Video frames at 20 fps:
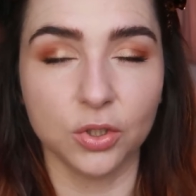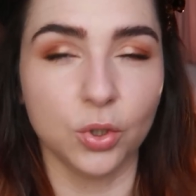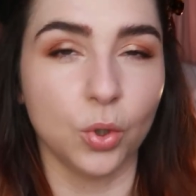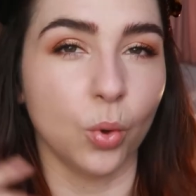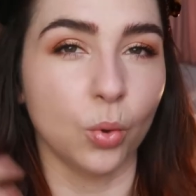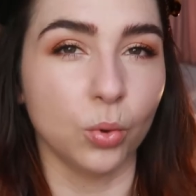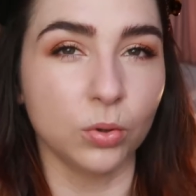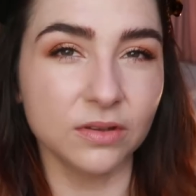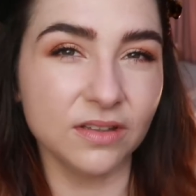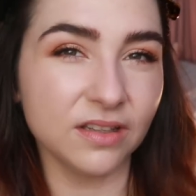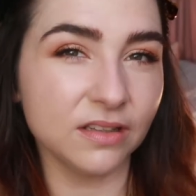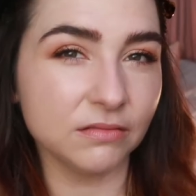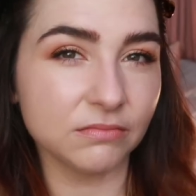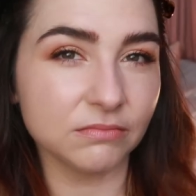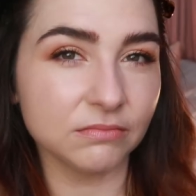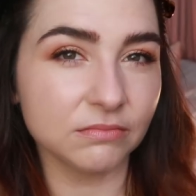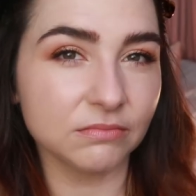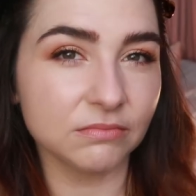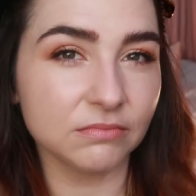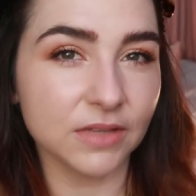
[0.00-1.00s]
golden.
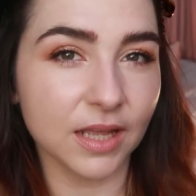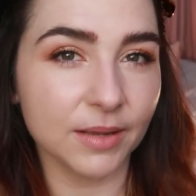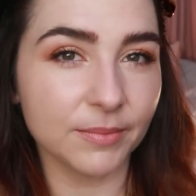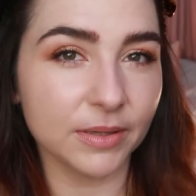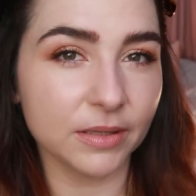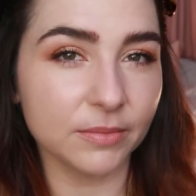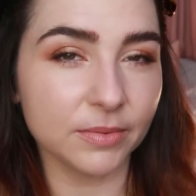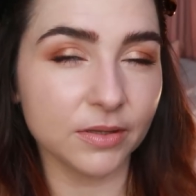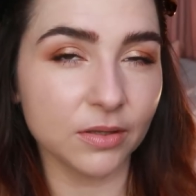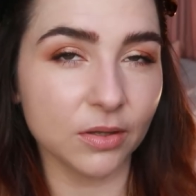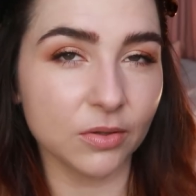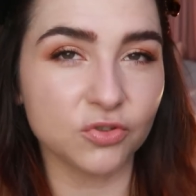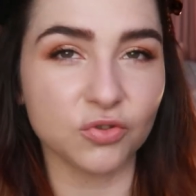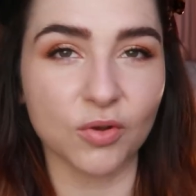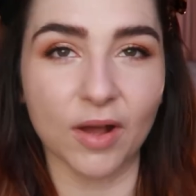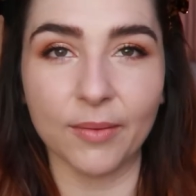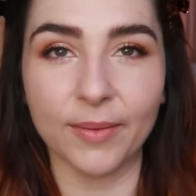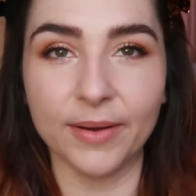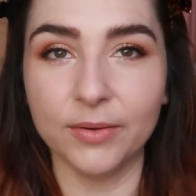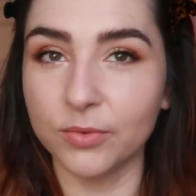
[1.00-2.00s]
That might be the, so
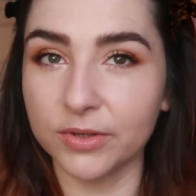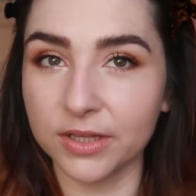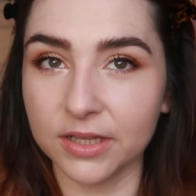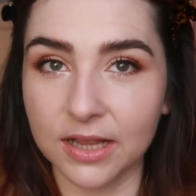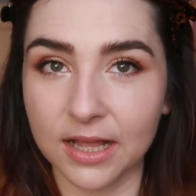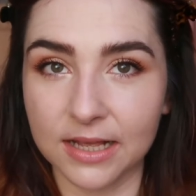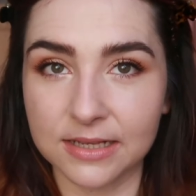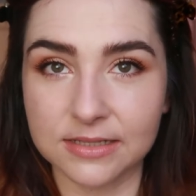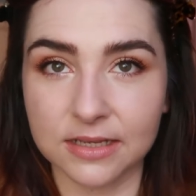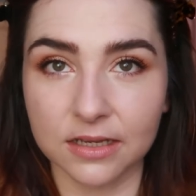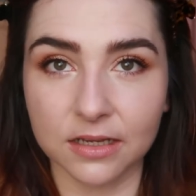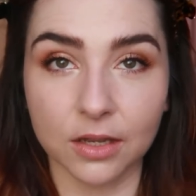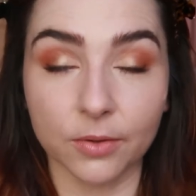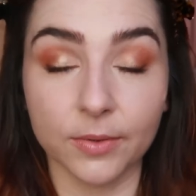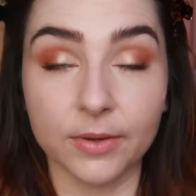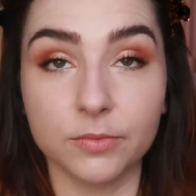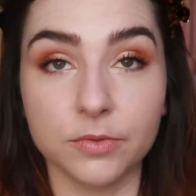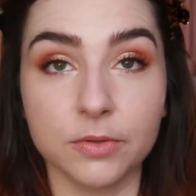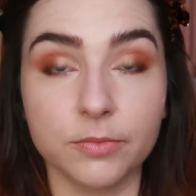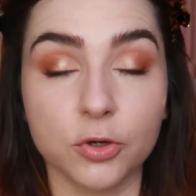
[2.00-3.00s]
I went with the classic, I
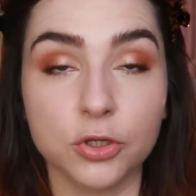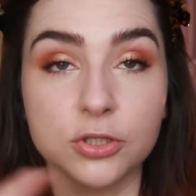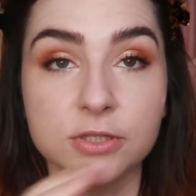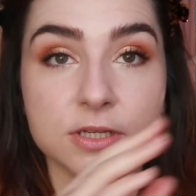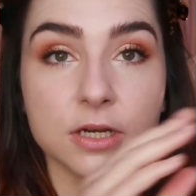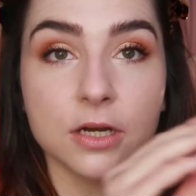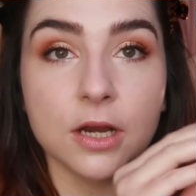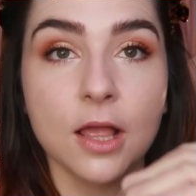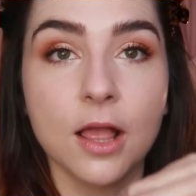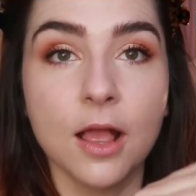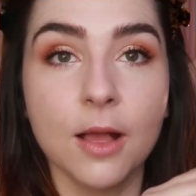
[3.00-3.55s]
went with the bronzer.